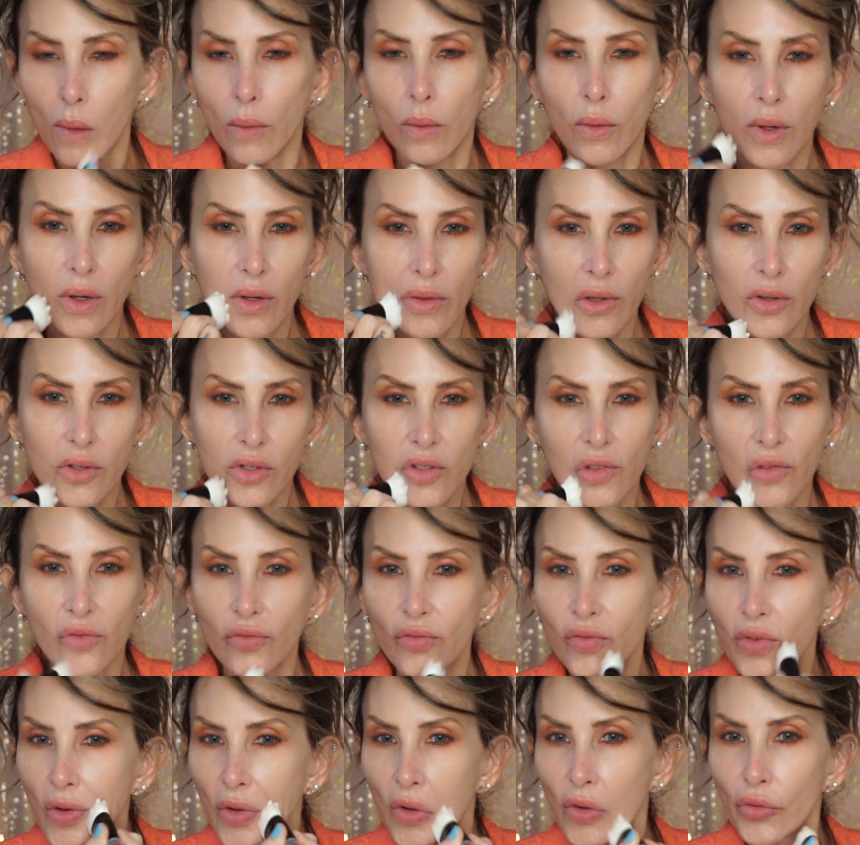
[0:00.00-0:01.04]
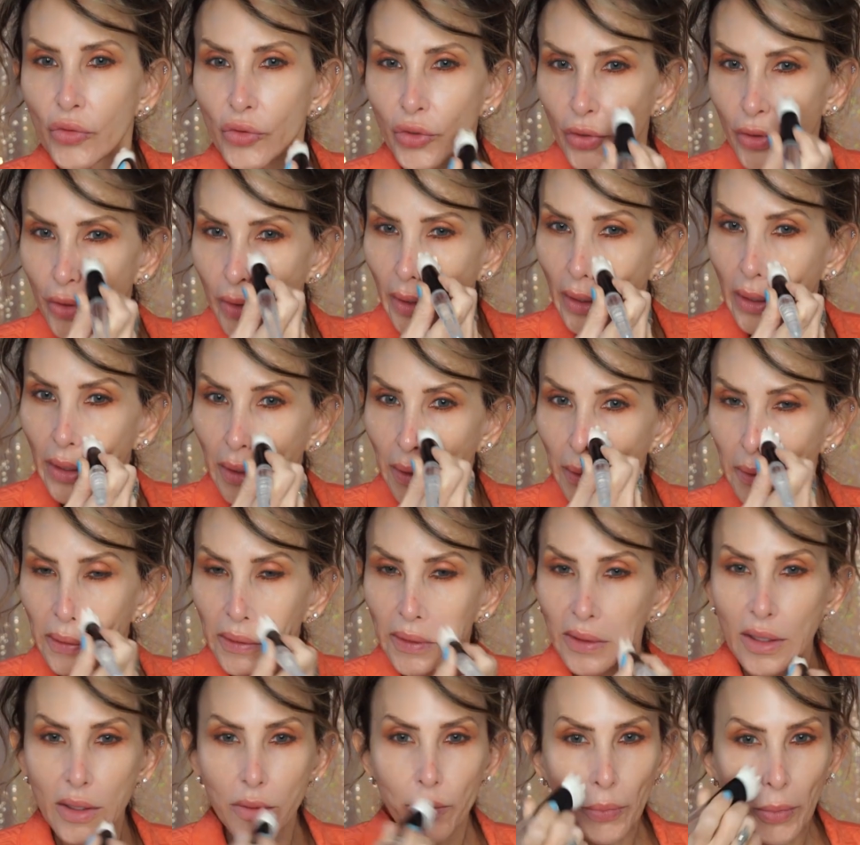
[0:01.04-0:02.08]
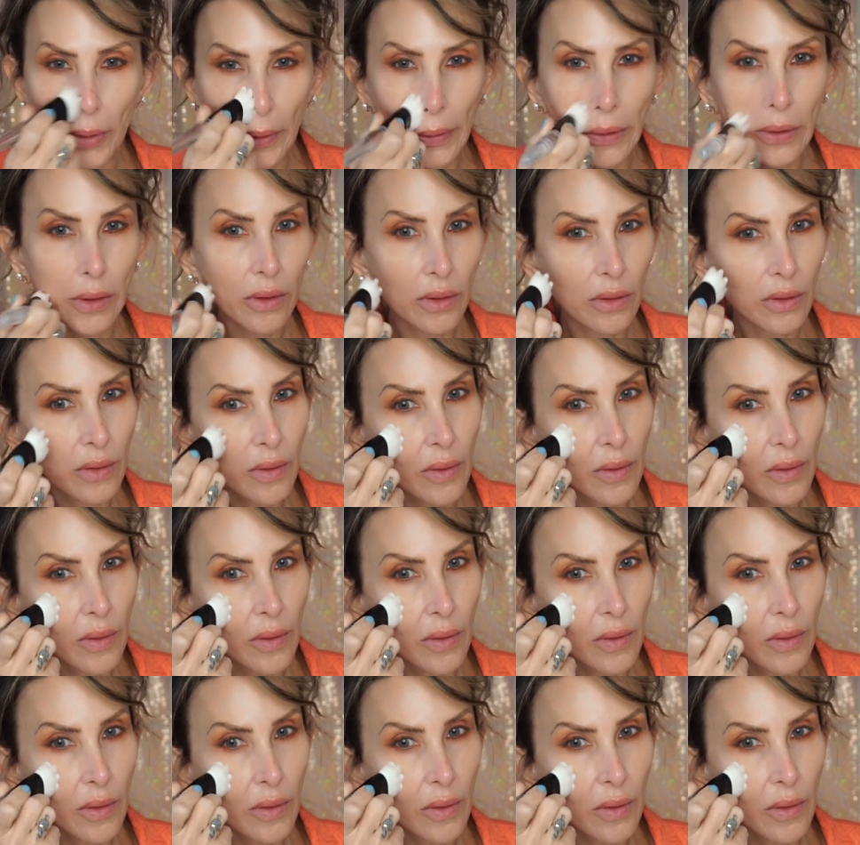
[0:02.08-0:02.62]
where those folds are getting deeper.